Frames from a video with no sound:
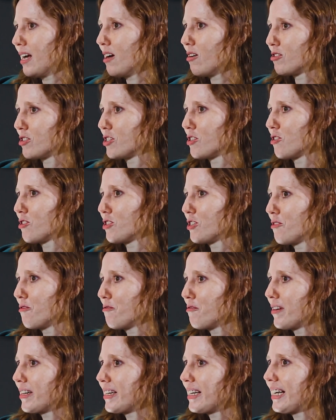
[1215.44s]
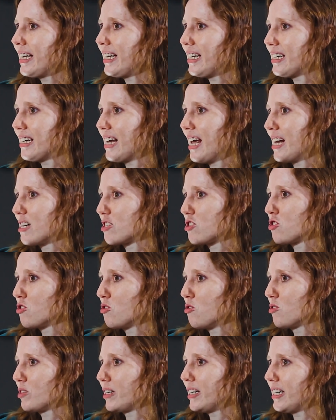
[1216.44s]
now starts to fit in and
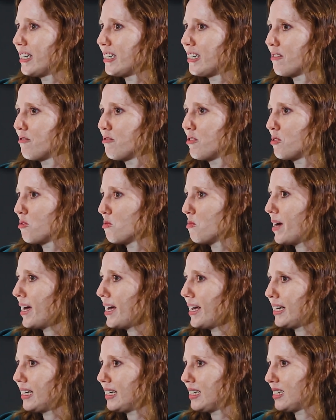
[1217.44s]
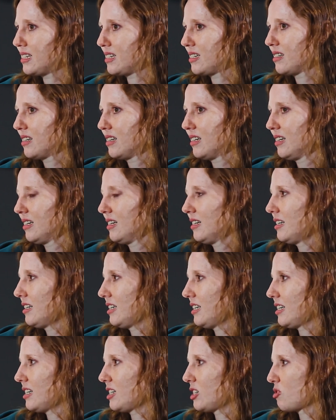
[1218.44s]
talk in a different way.
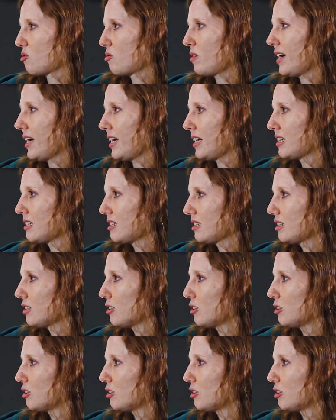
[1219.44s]
It's great. Yeah.